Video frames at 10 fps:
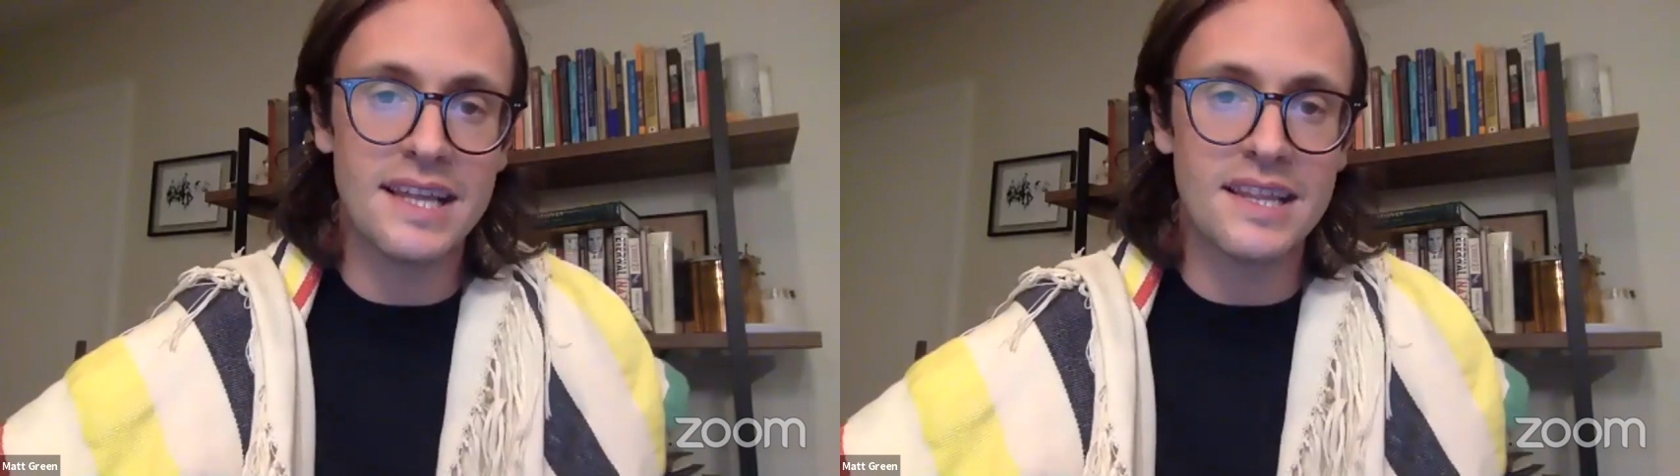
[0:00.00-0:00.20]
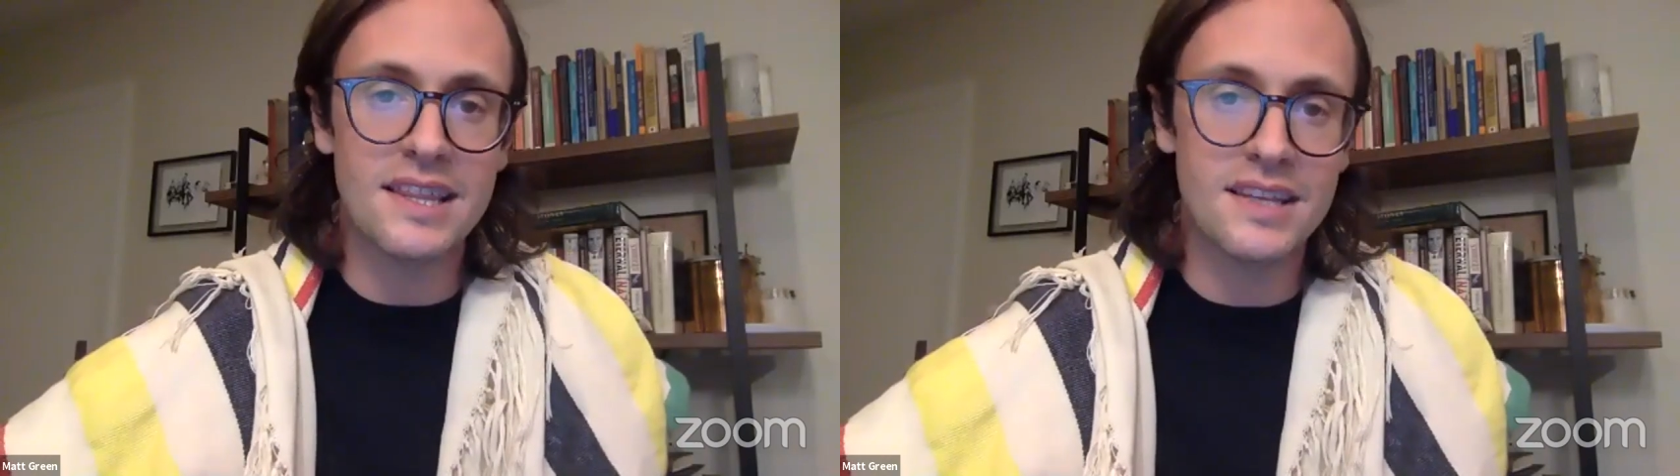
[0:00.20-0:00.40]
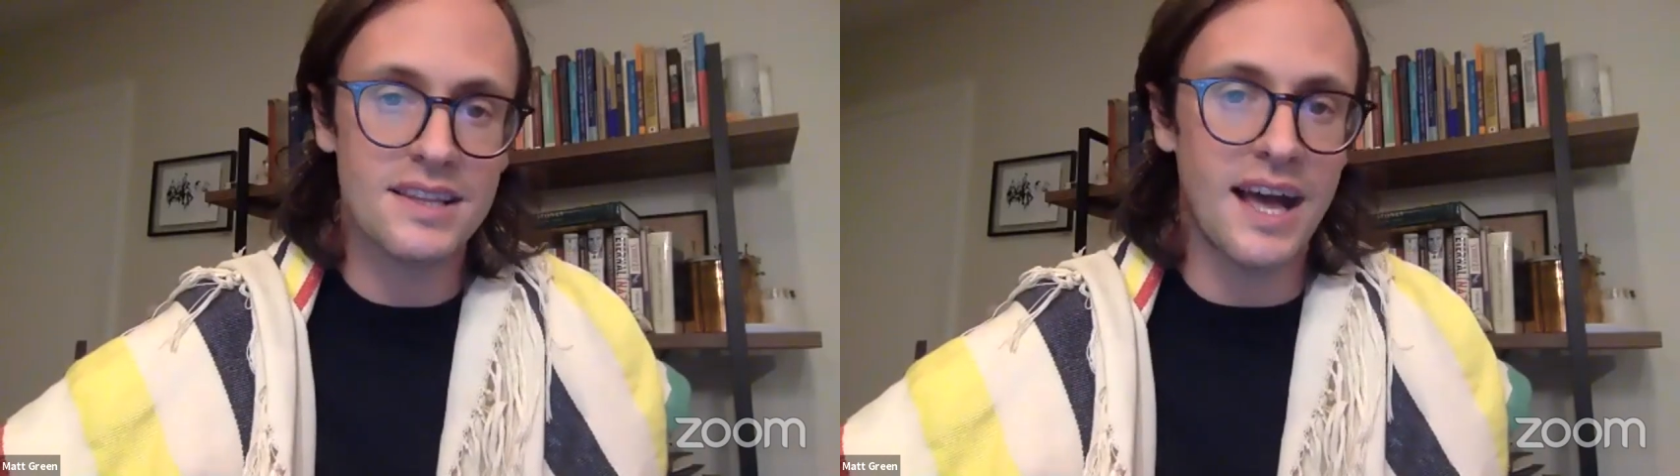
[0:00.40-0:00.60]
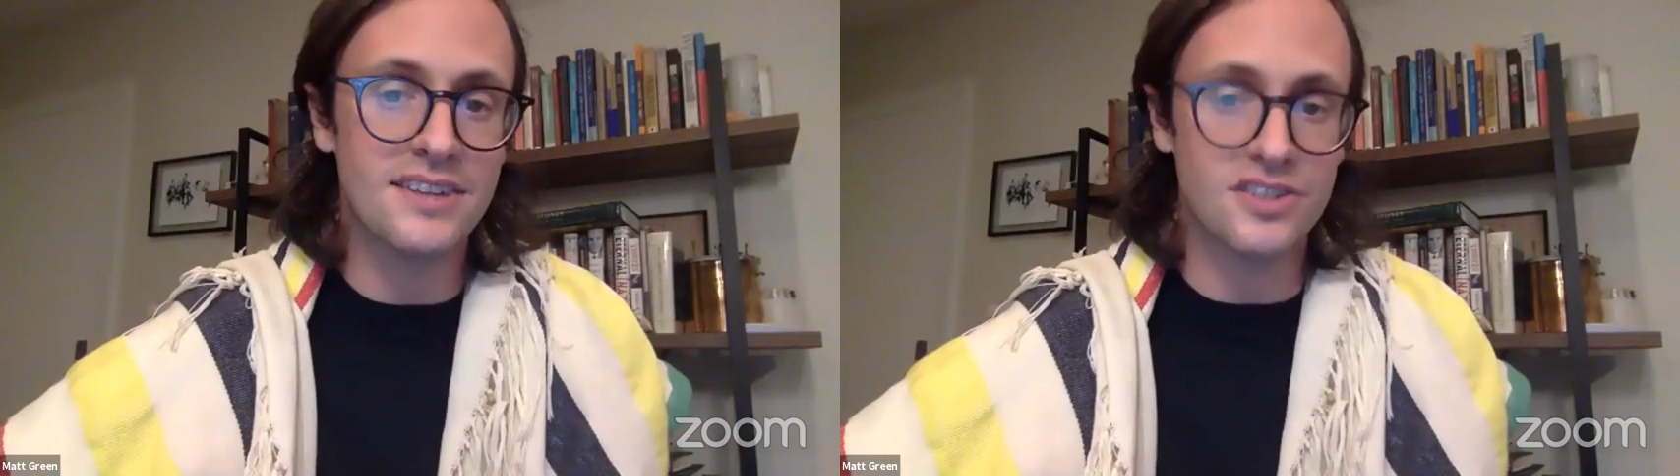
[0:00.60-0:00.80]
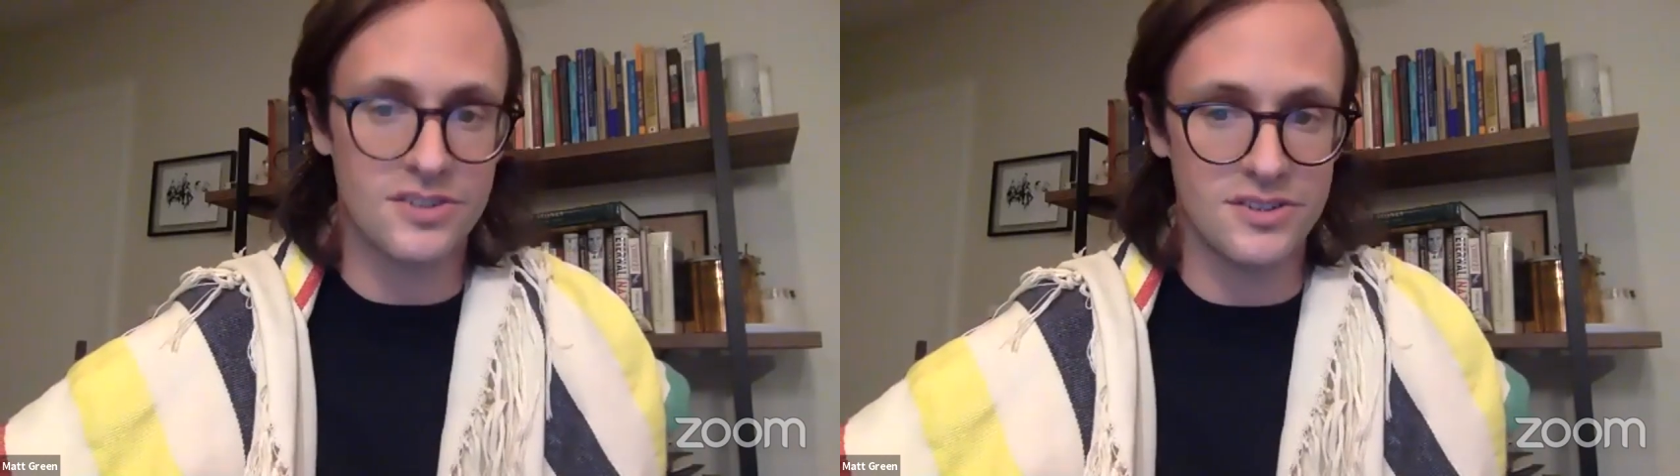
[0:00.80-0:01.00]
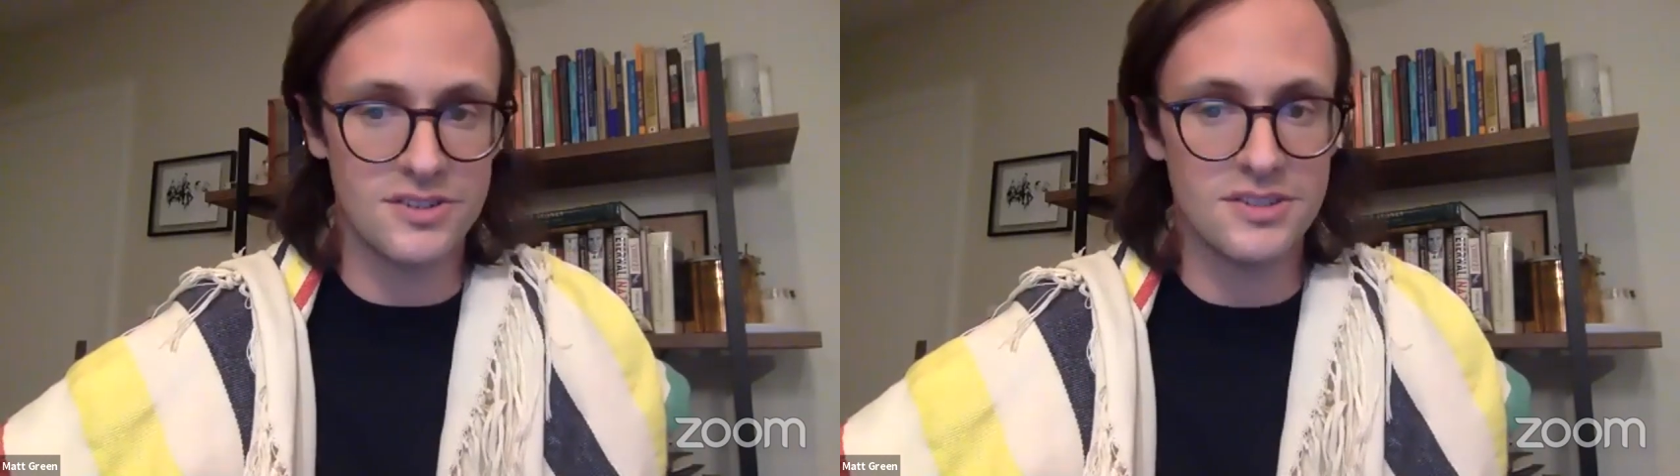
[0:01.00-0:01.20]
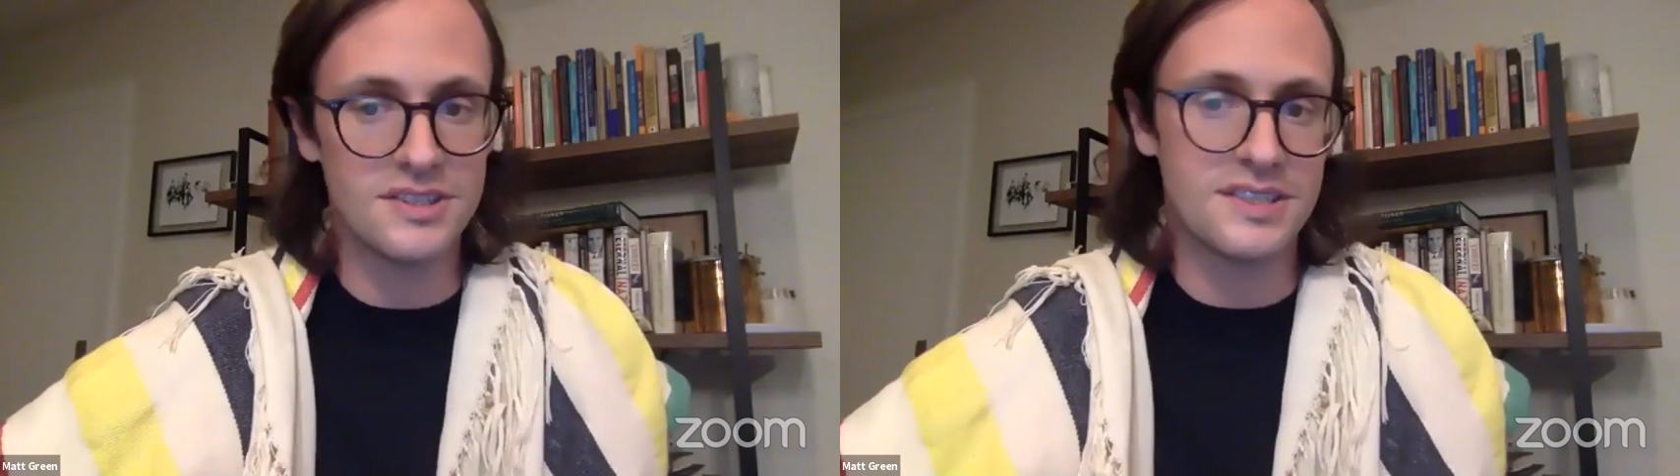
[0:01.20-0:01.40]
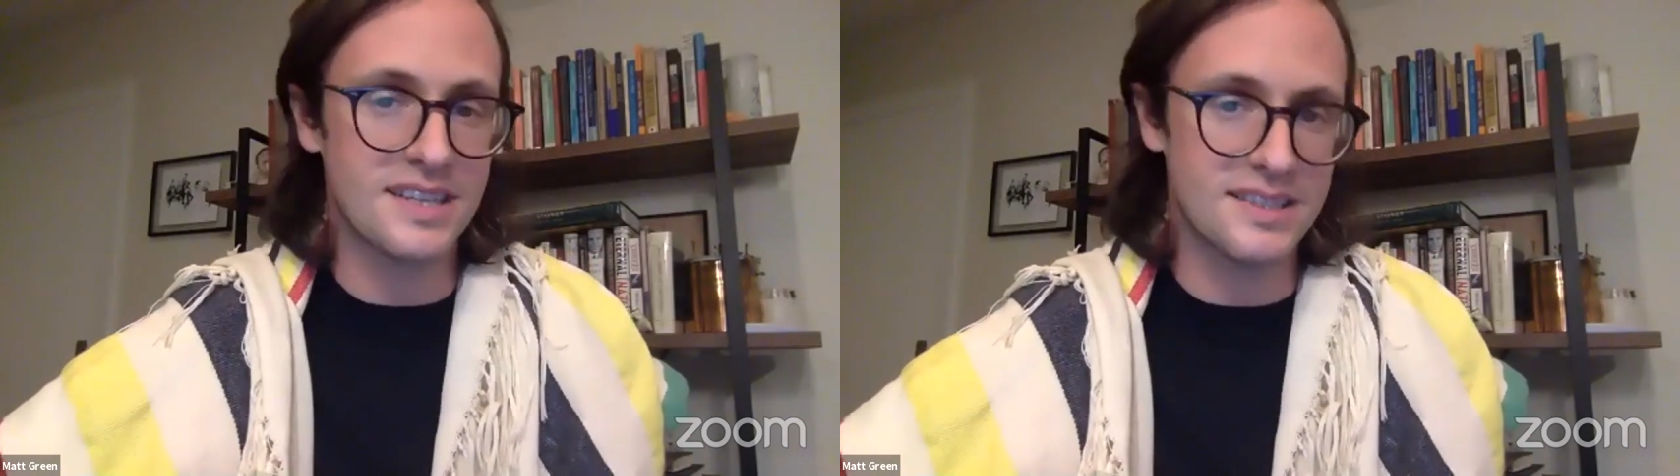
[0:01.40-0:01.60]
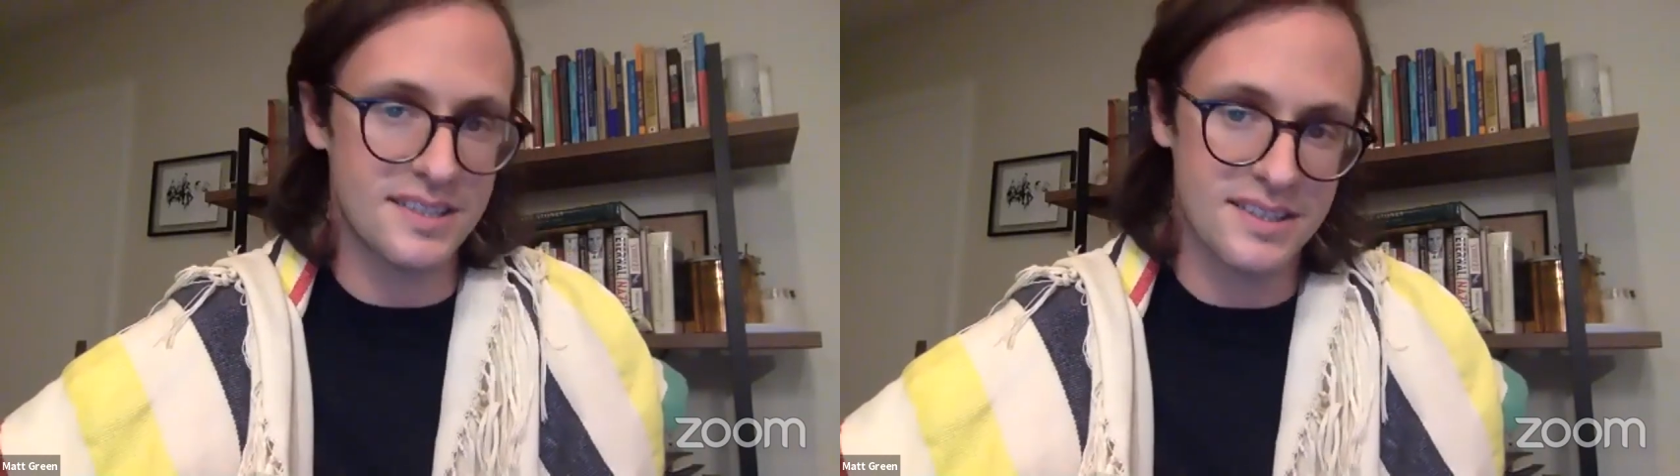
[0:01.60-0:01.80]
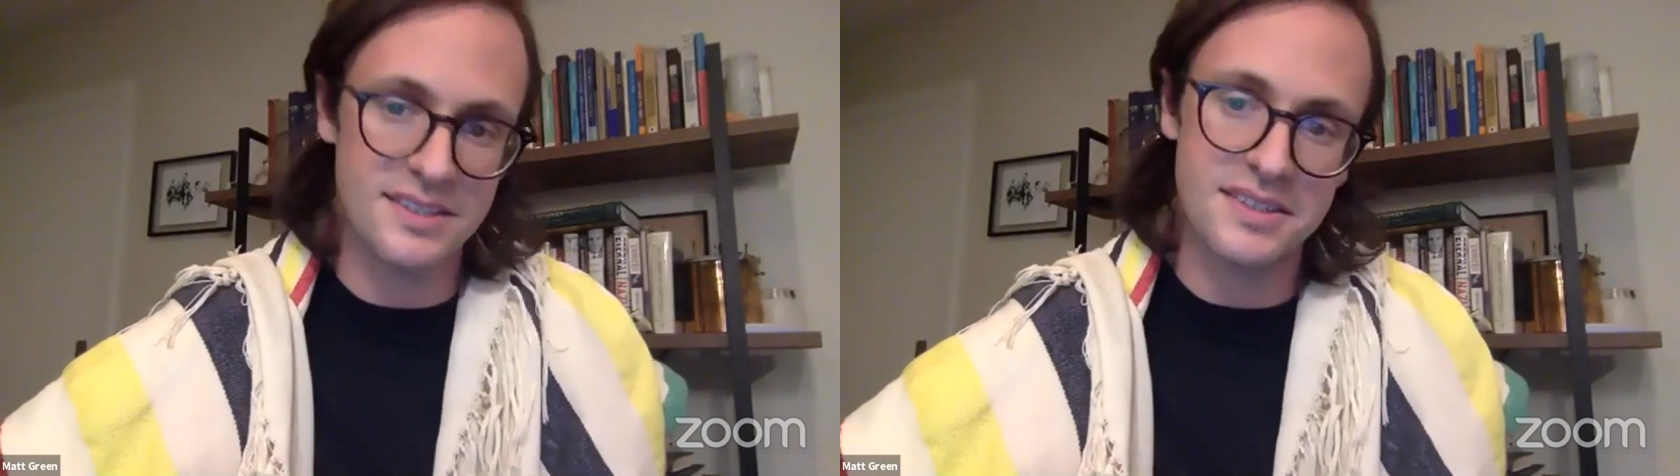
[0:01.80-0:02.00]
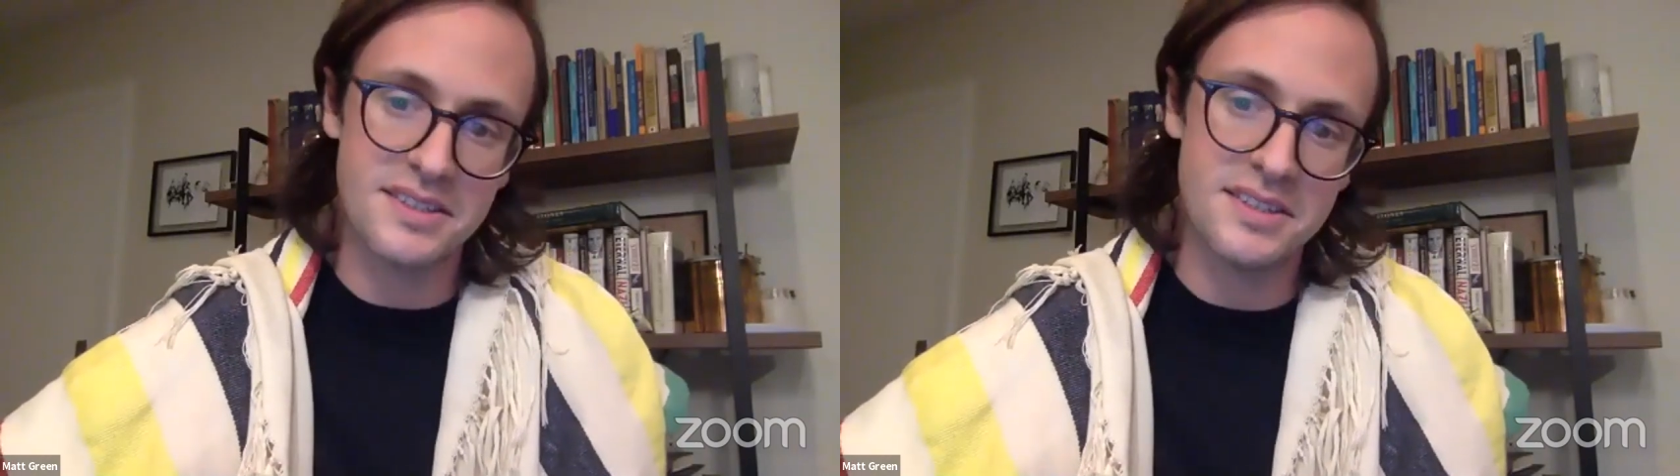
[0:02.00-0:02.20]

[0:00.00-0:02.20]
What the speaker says: and theological senses,